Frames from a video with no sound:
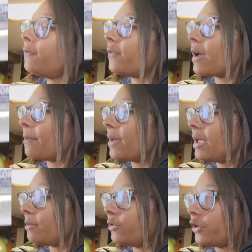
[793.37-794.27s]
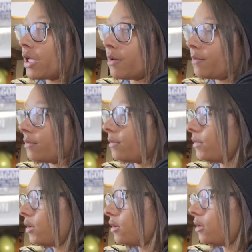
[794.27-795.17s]
We've got Pancham,
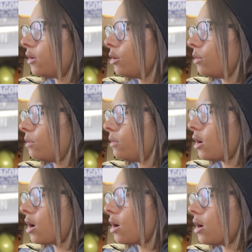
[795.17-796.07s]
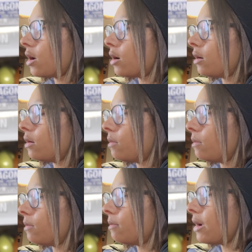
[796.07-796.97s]
uh,
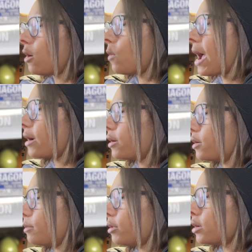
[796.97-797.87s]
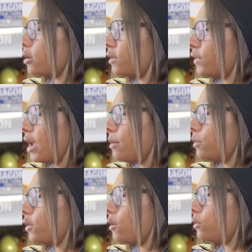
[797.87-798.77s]
Marowak, blank on his
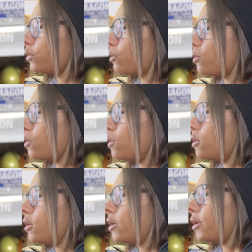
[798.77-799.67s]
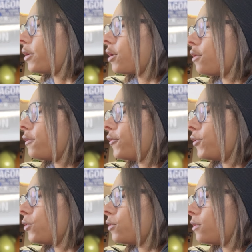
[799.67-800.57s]
name, Toad Squirrel,
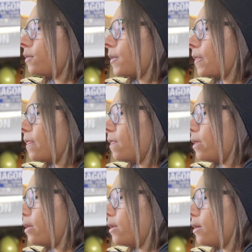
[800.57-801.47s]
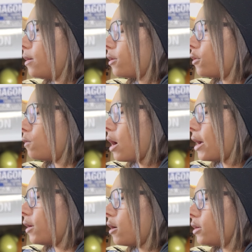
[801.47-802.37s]
Kofu,
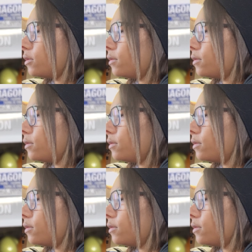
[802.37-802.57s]
Coridon,